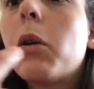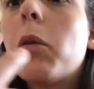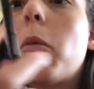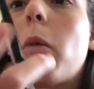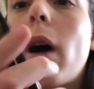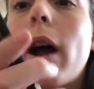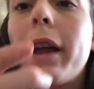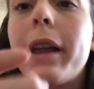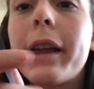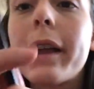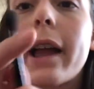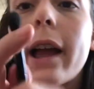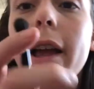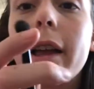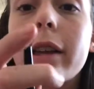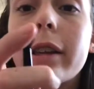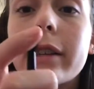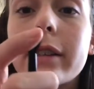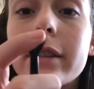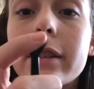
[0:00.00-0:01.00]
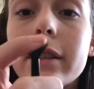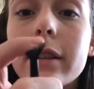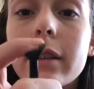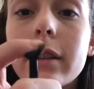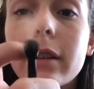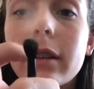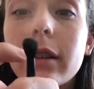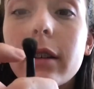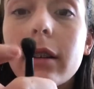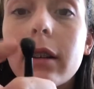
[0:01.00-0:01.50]
why you guys
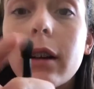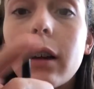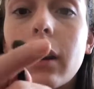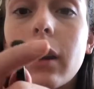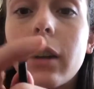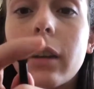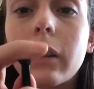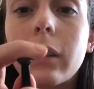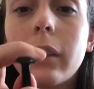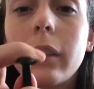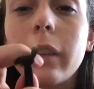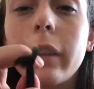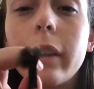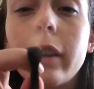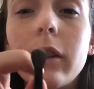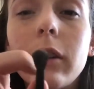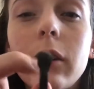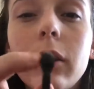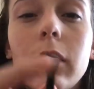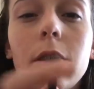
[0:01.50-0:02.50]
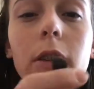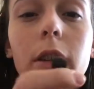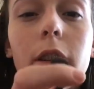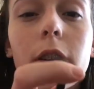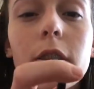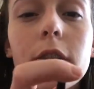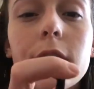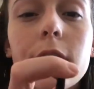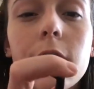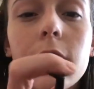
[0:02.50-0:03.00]
are a little
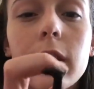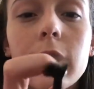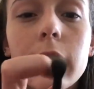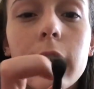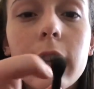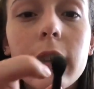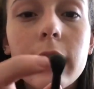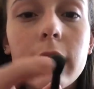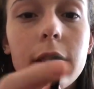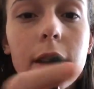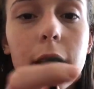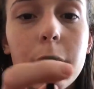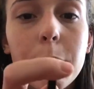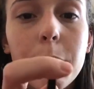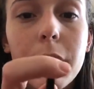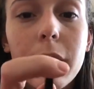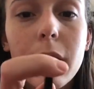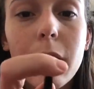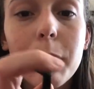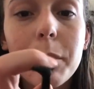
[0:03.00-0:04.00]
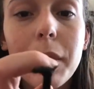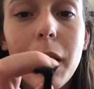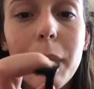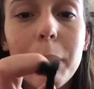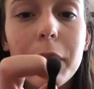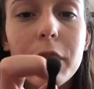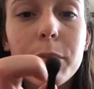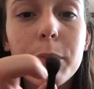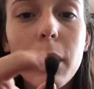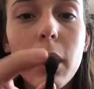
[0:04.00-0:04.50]
concerned because it didn't pick up that
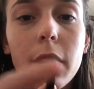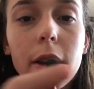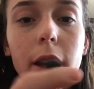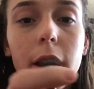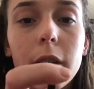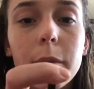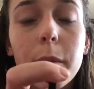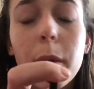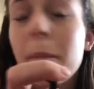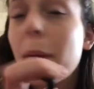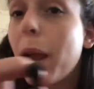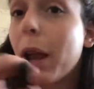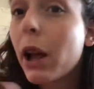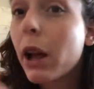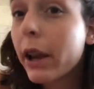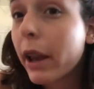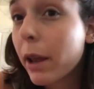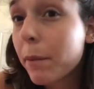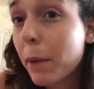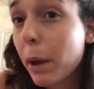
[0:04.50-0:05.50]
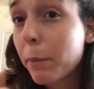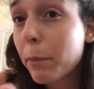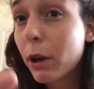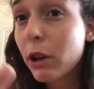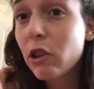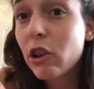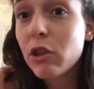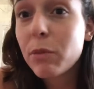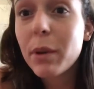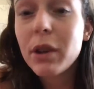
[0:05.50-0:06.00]
much product. But my
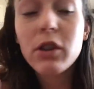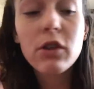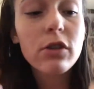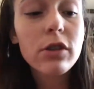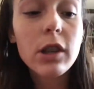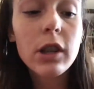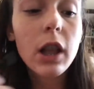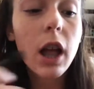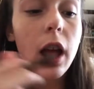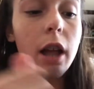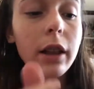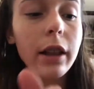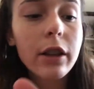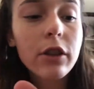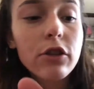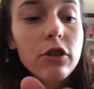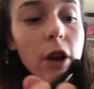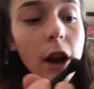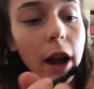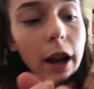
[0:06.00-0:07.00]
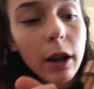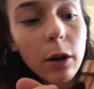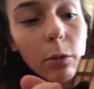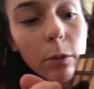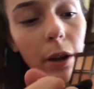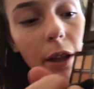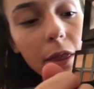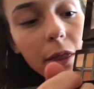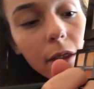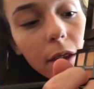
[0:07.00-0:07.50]
brush has been used a lot. Let's try it
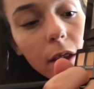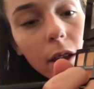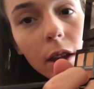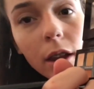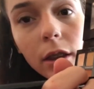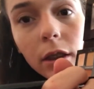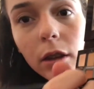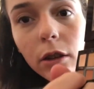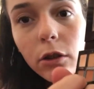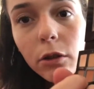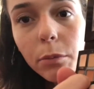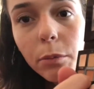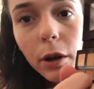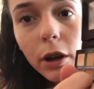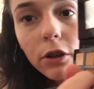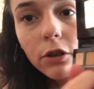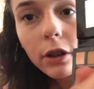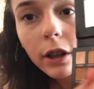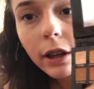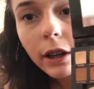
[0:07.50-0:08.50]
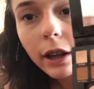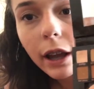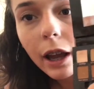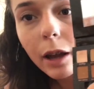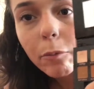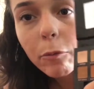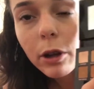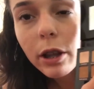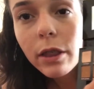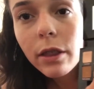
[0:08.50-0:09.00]
with the new brush that it
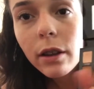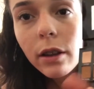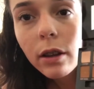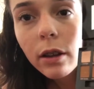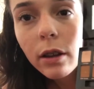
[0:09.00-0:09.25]
came with.